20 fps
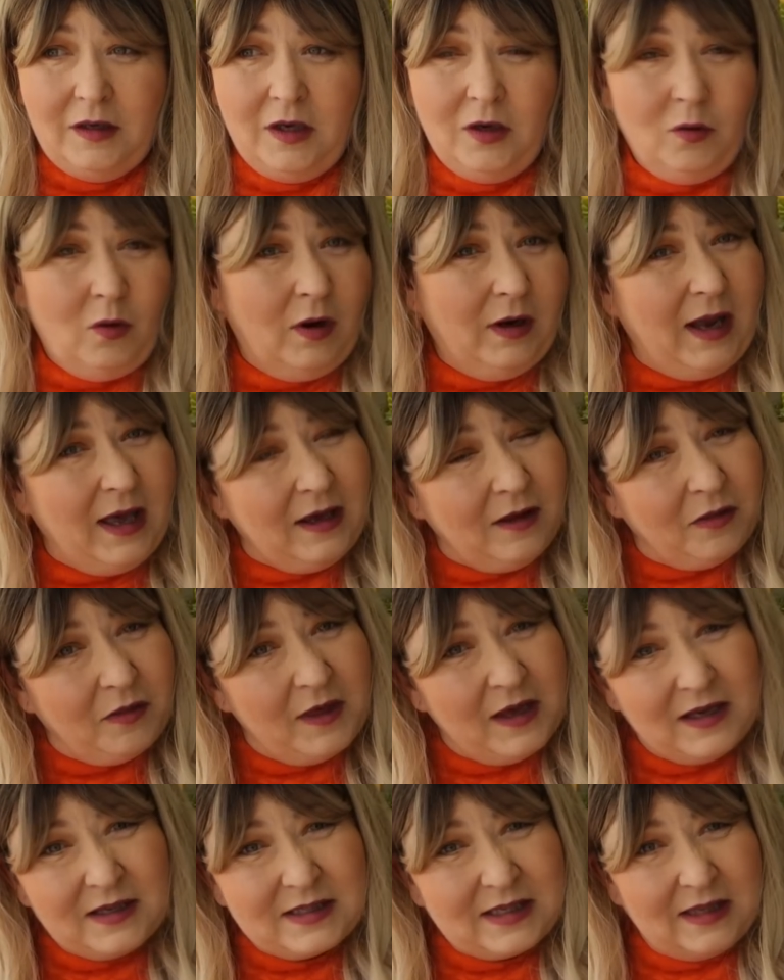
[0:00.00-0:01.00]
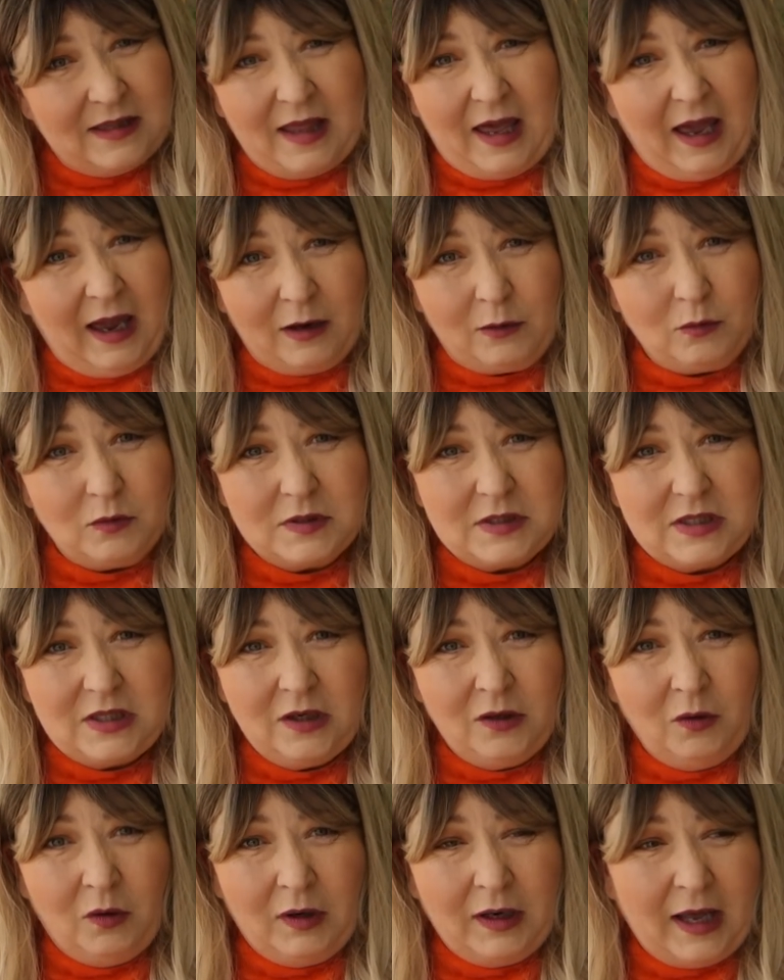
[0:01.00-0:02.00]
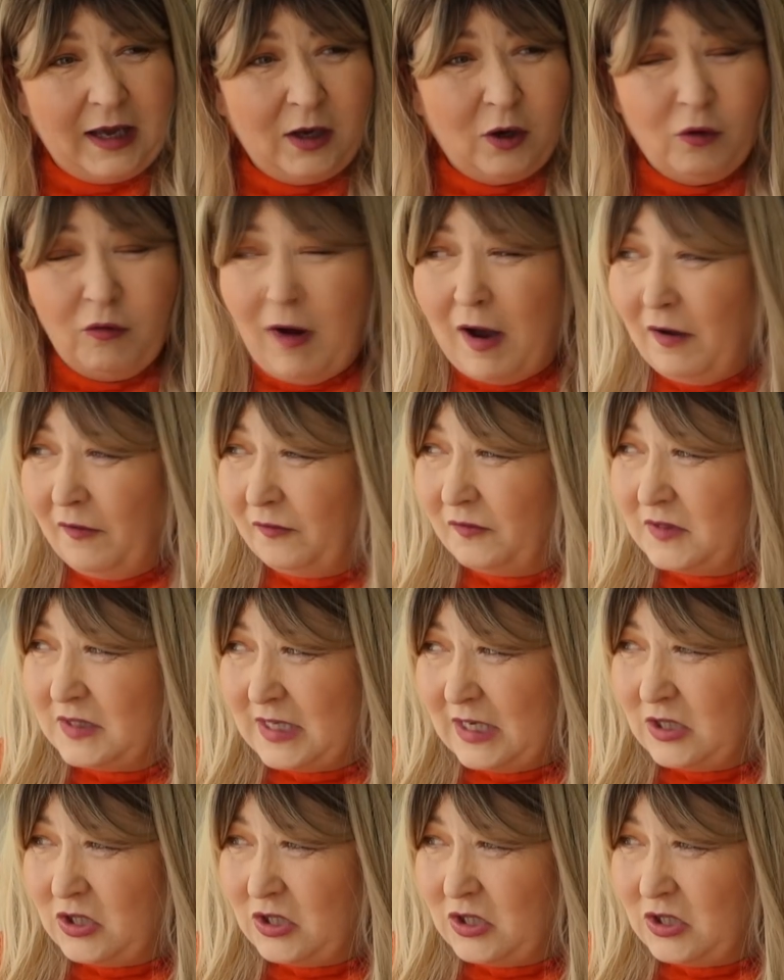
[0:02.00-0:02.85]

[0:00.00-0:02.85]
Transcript: you know, like things in the house, you know, like crafts.